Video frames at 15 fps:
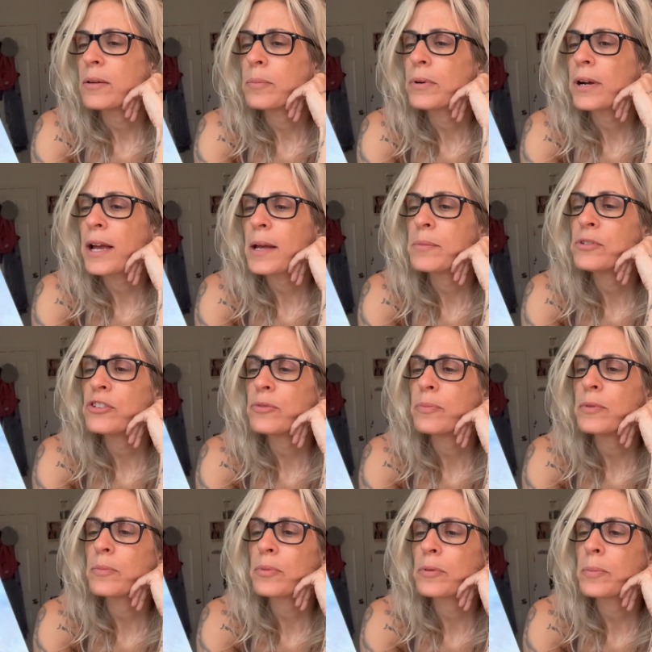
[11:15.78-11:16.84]
Perhaps you've
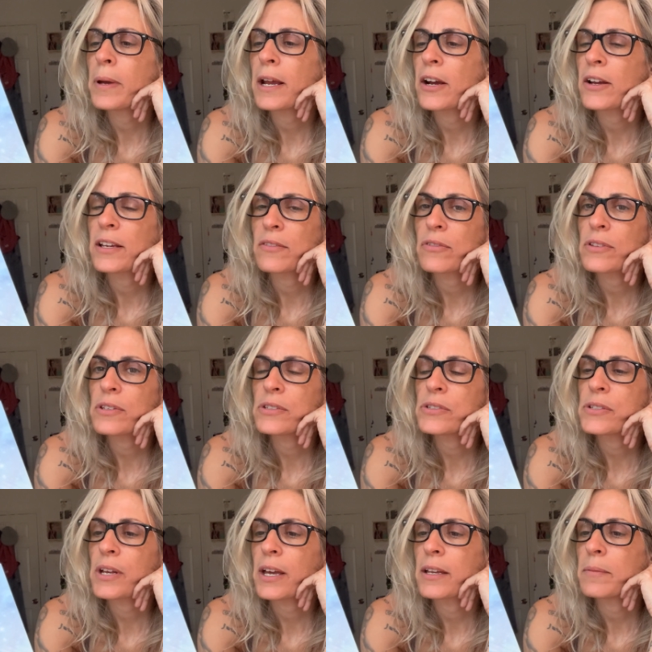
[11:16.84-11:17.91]
been preparing for this
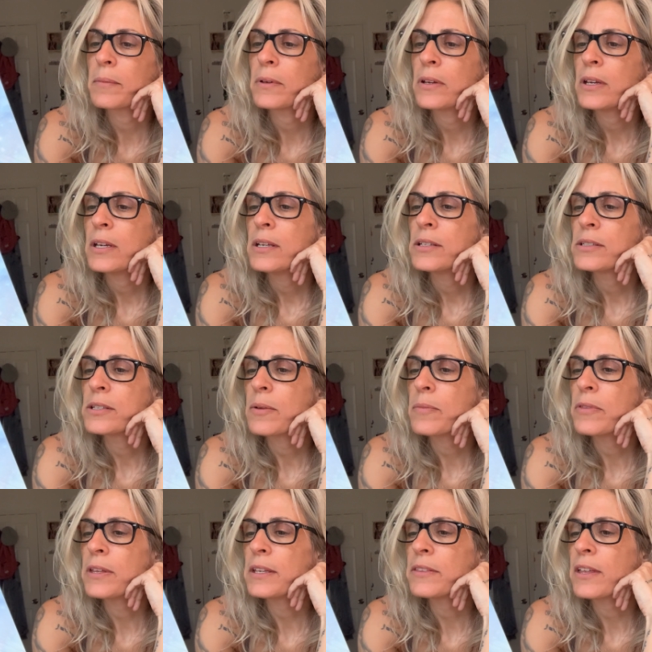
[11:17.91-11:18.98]
time. Some
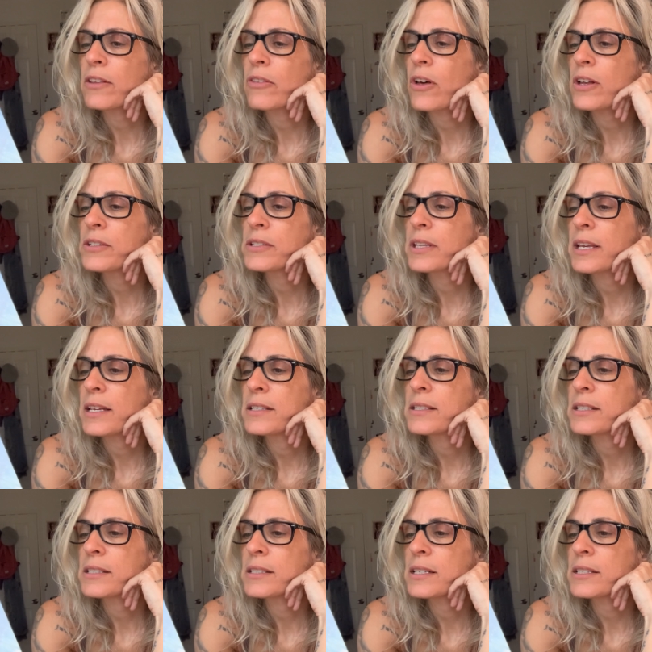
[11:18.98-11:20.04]
think that lost lands
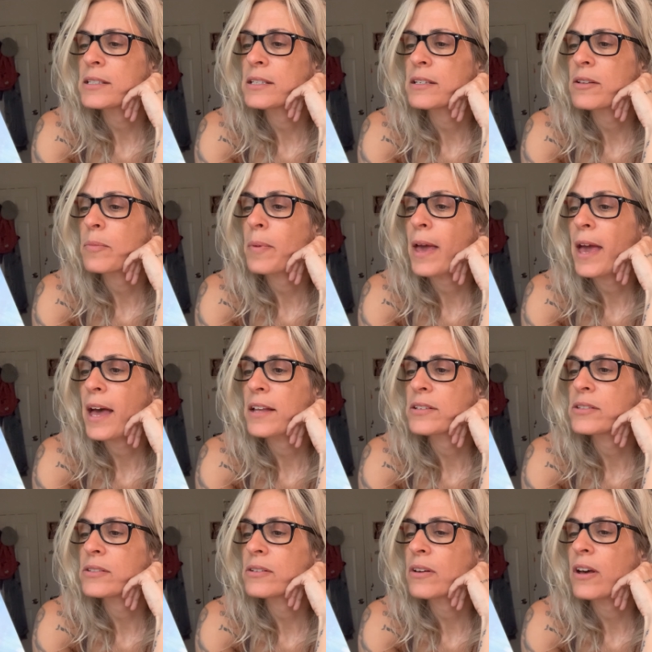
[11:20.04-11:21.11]
exist in the
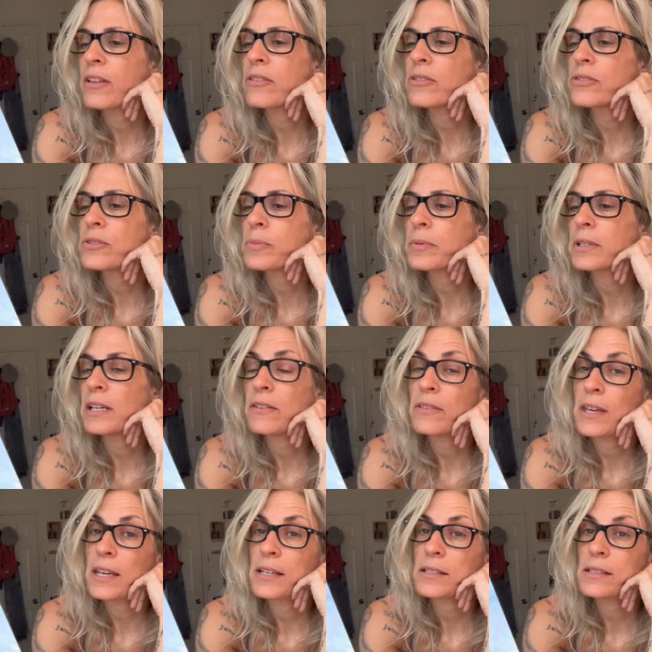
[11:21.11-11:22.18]
past. Others believe
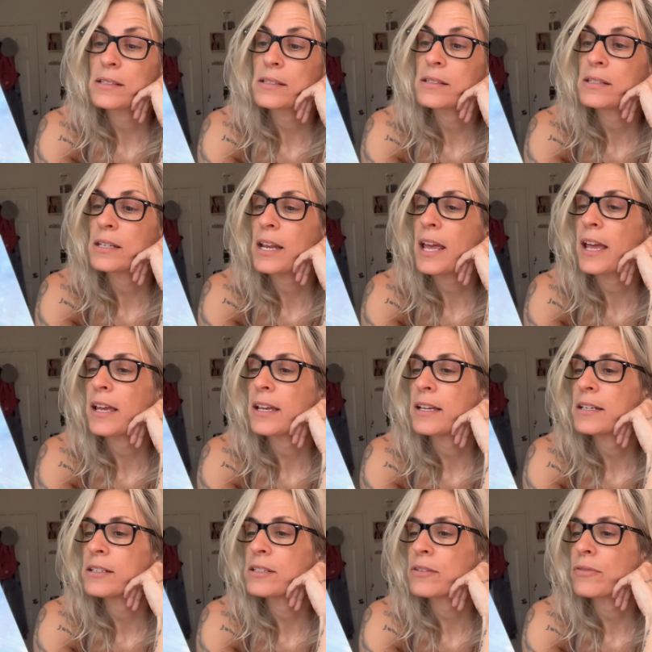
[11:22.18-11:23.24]
they exist today
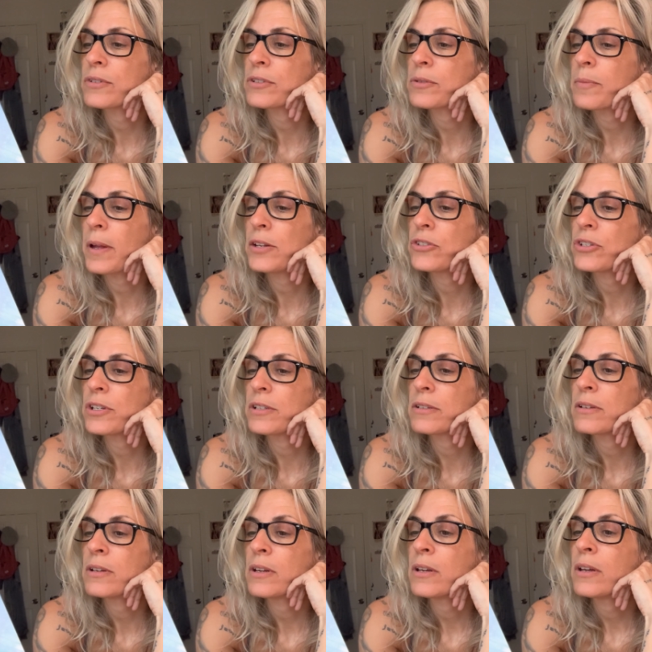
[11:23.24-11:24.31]
in a different dimension.